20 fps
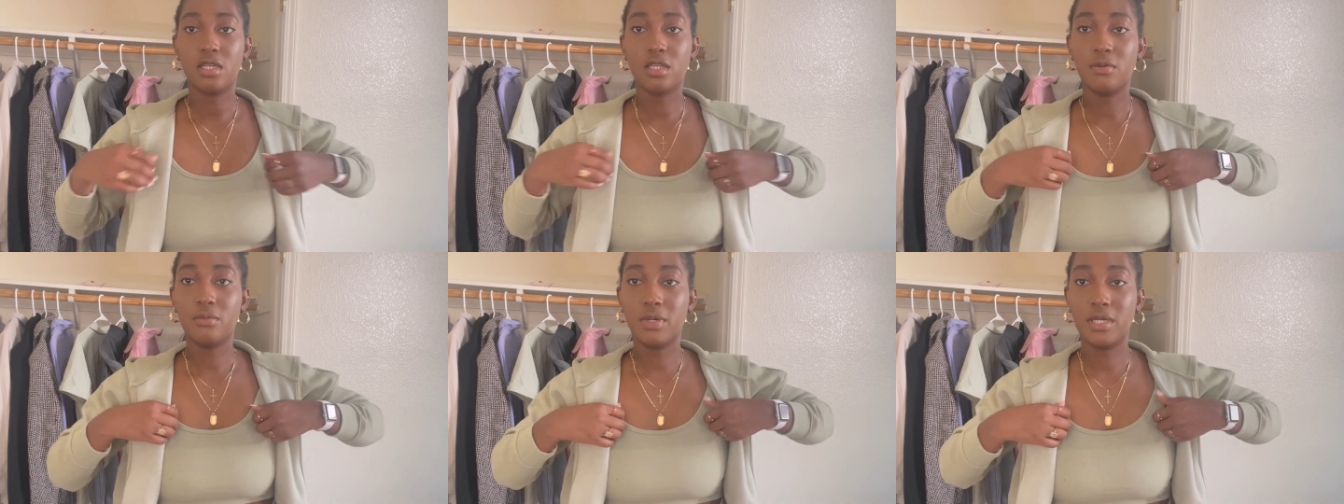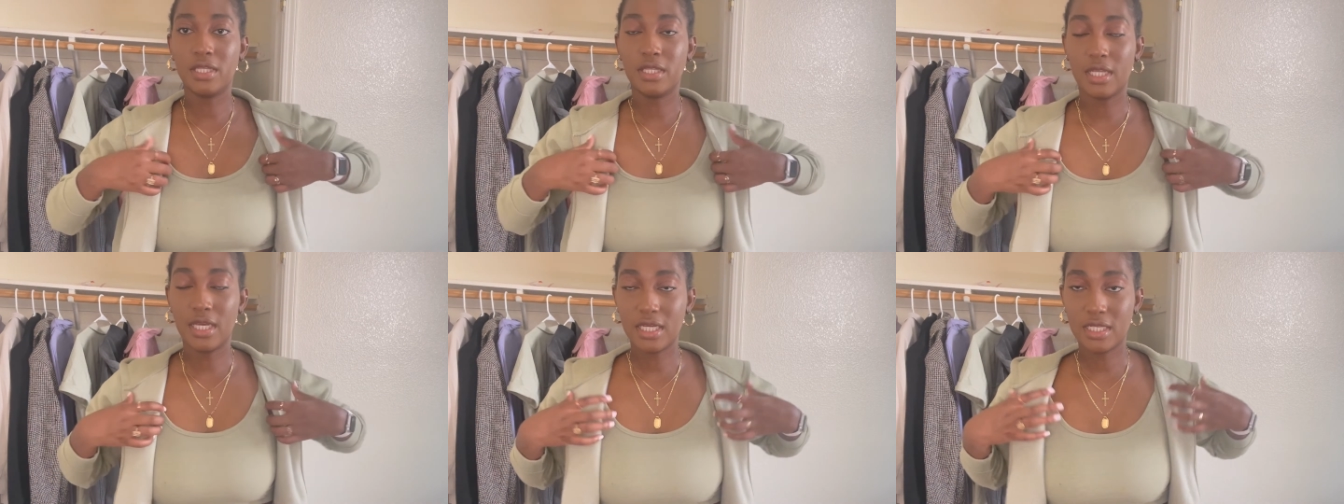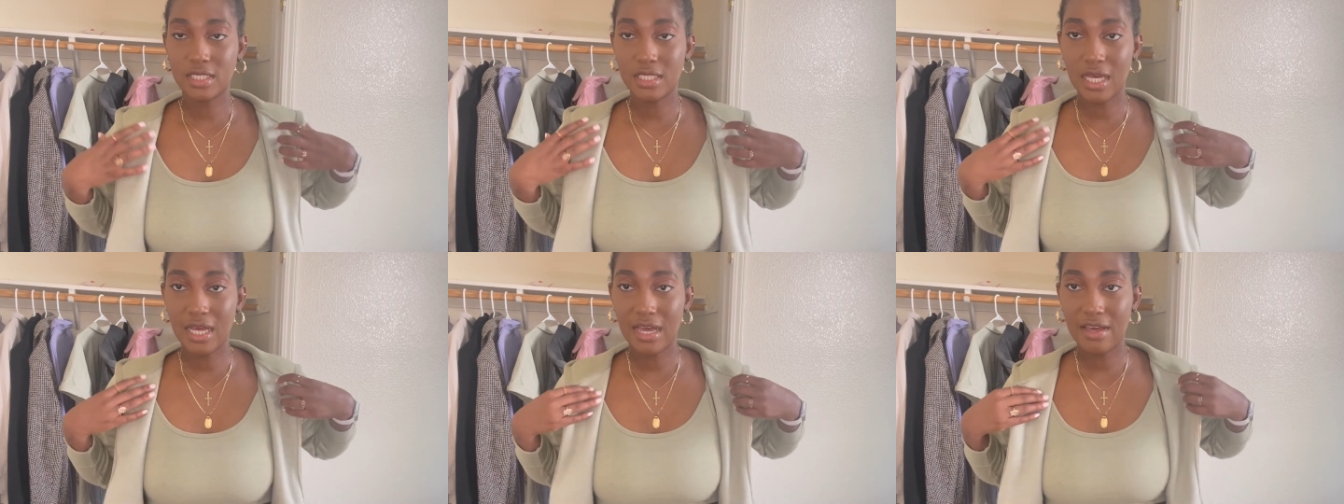But
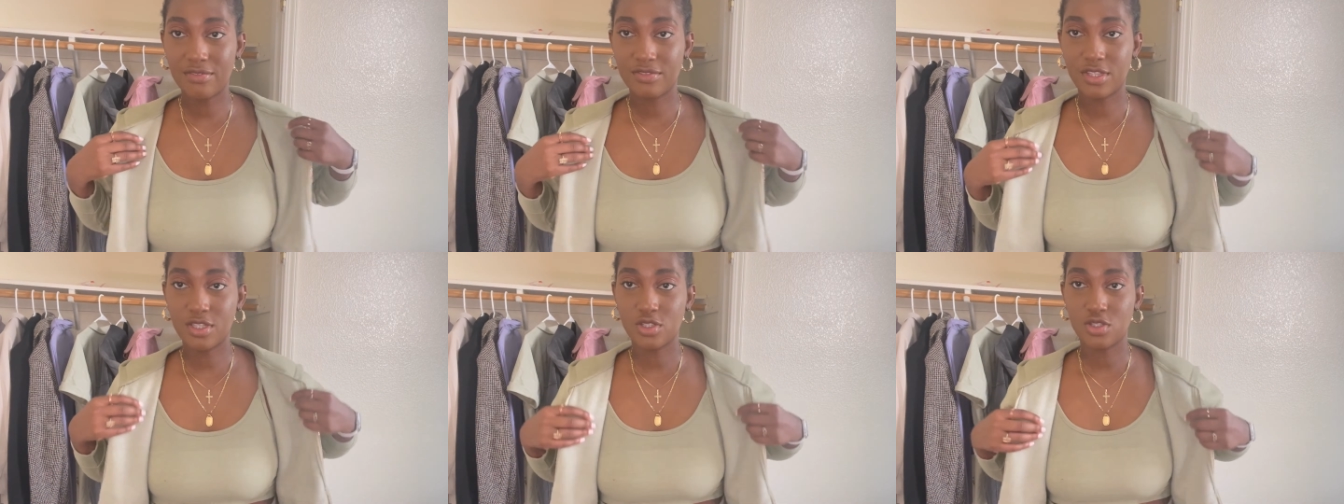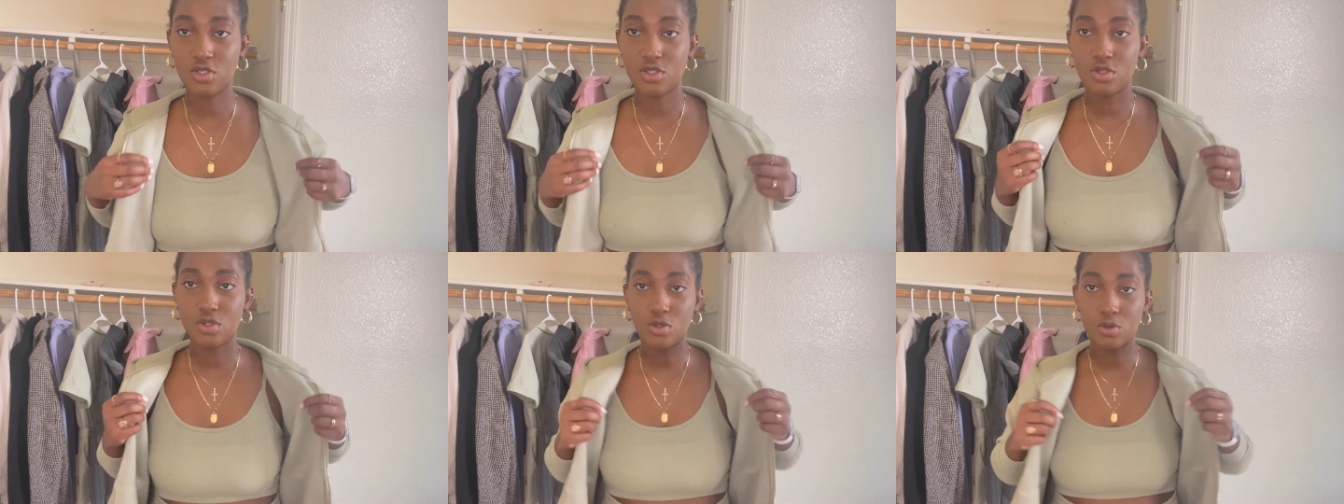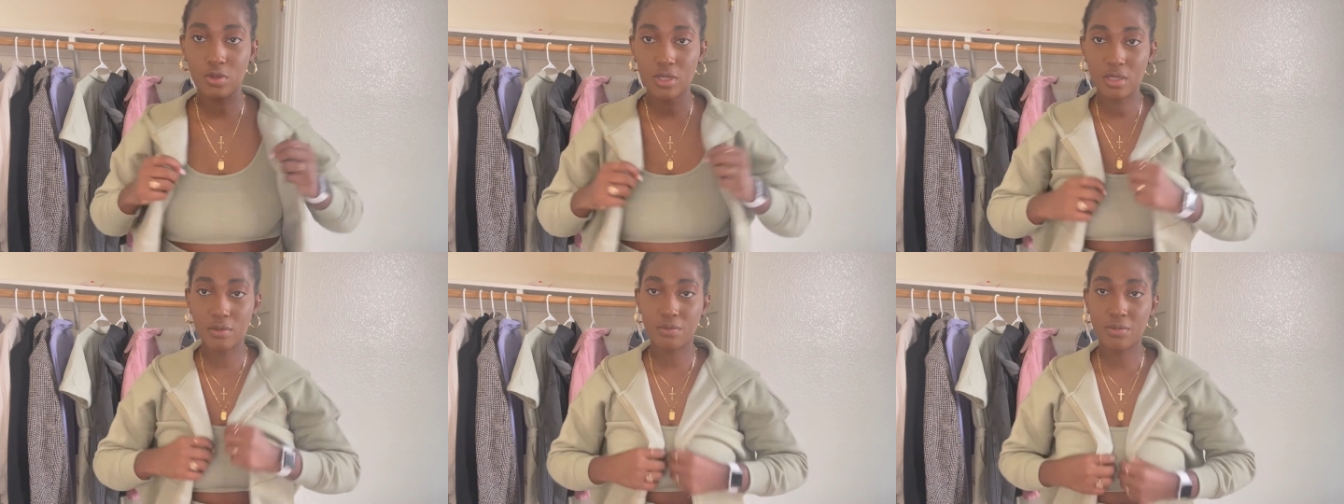next I have this
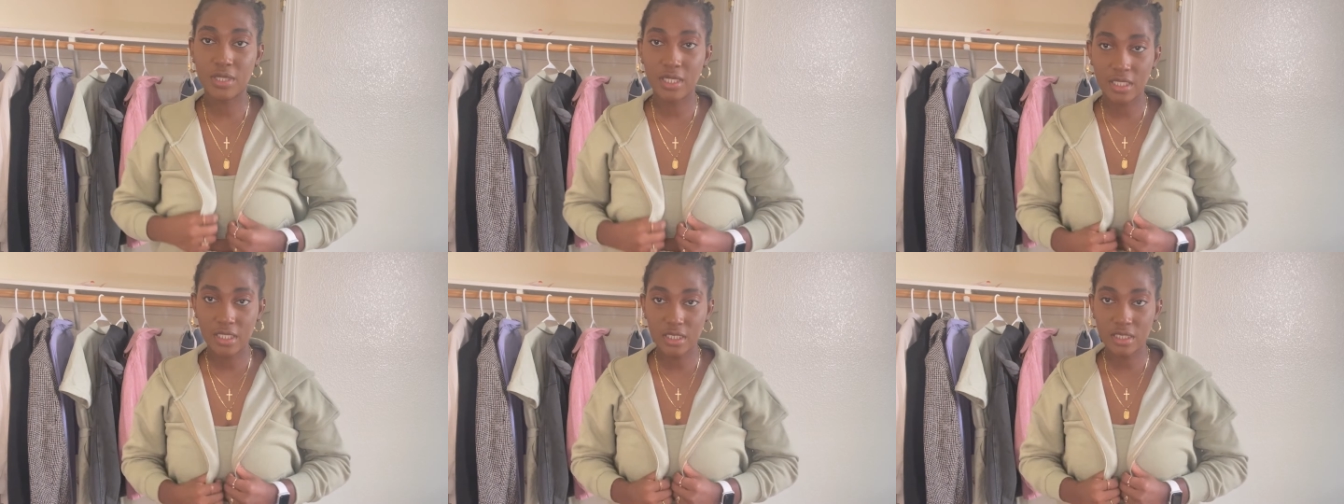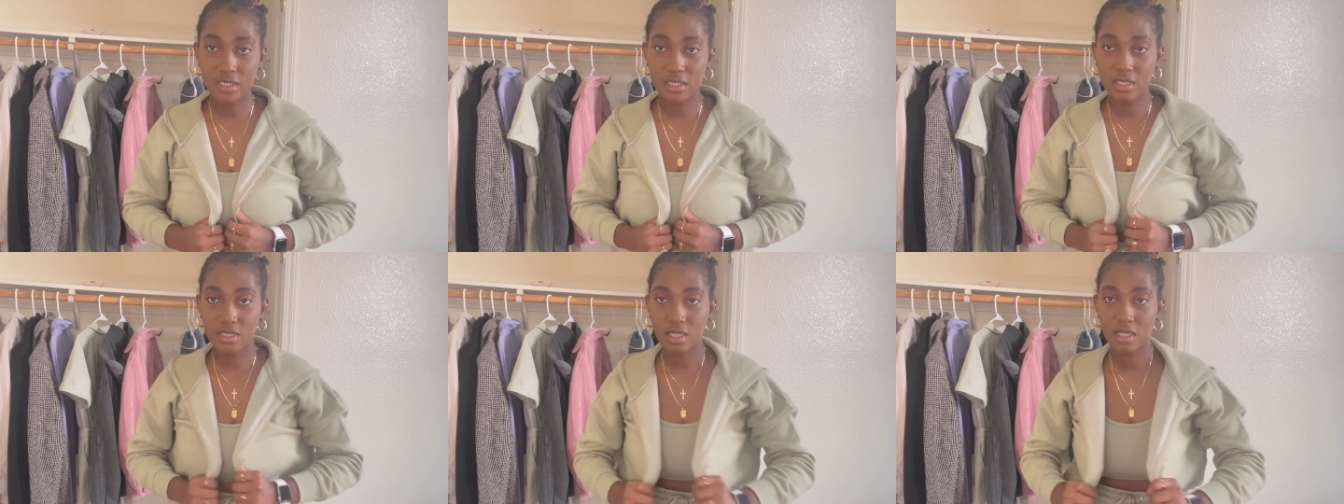three-piece.